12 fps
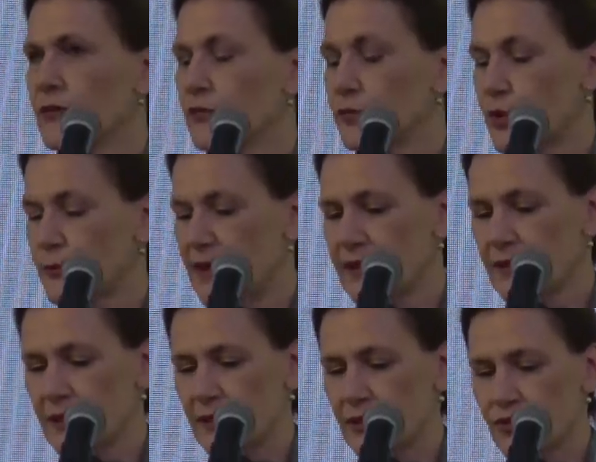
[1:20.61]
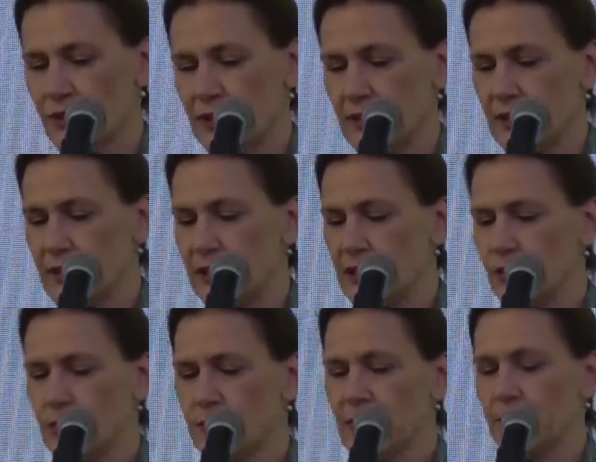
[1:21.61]
For my country,
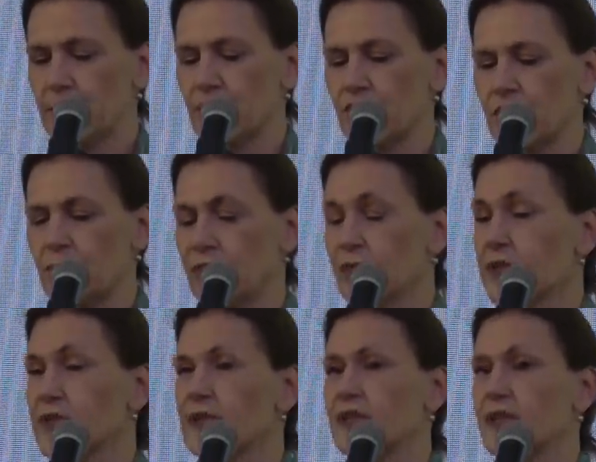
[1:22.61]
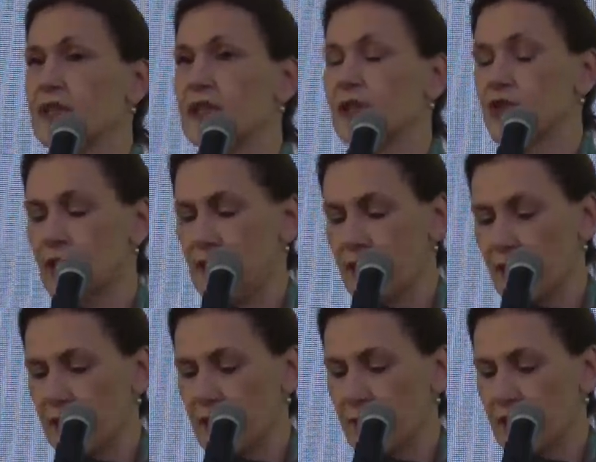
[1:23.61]
EU membership was a strategic
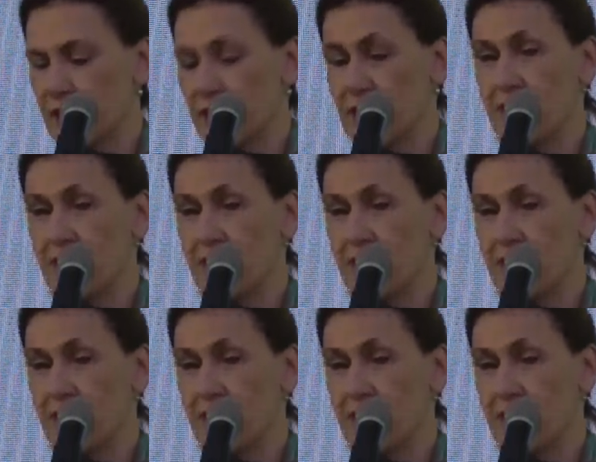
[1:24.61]
aim